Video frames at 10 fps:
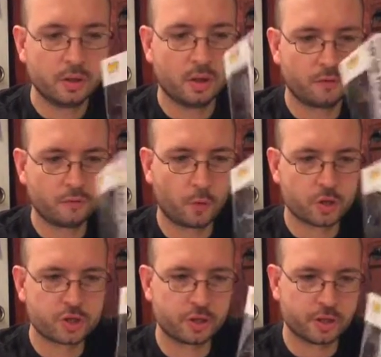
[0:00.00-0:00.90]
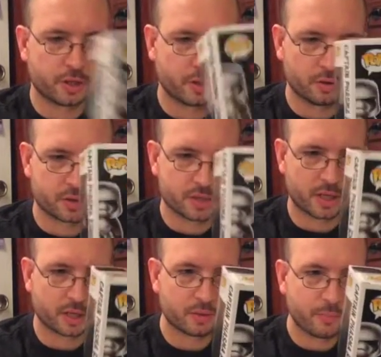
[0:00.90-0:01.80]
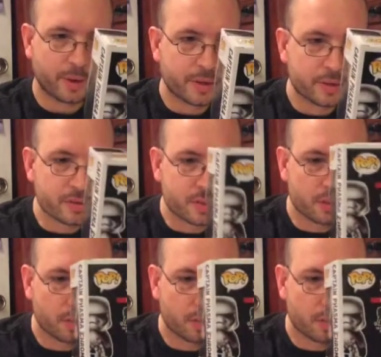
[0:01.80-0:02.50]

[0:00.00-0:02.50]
Unfortunately, it looks like mine is